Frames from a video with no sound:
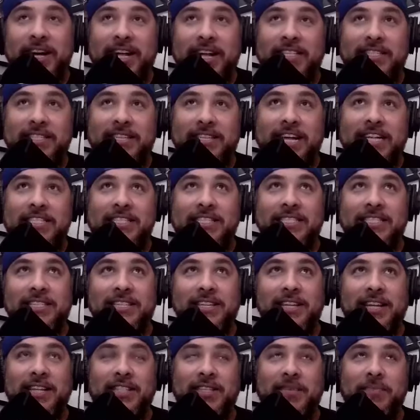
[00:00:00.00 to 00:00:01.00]

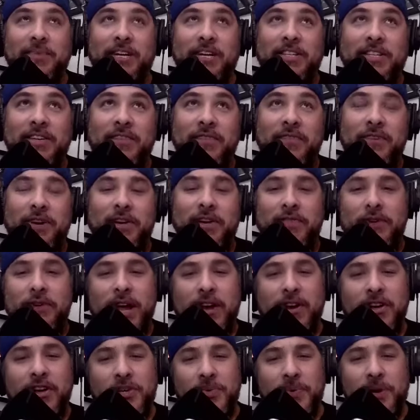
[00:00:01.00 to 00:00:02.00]
it's a bit
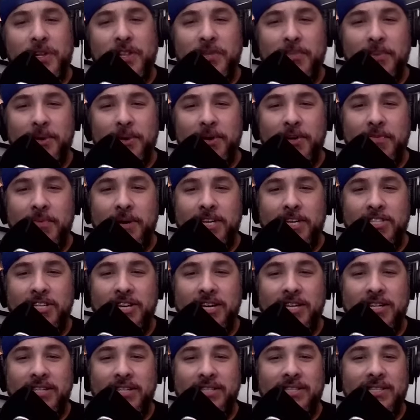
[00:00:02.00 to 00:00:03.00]
different. Did you read the book by
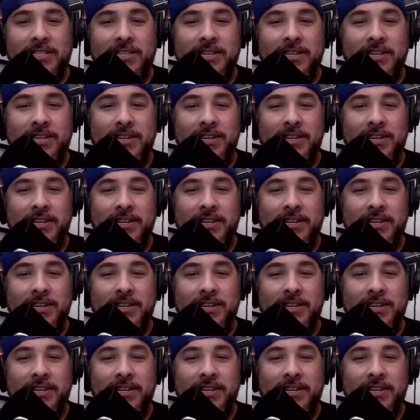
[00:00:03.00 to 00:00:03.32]
chance?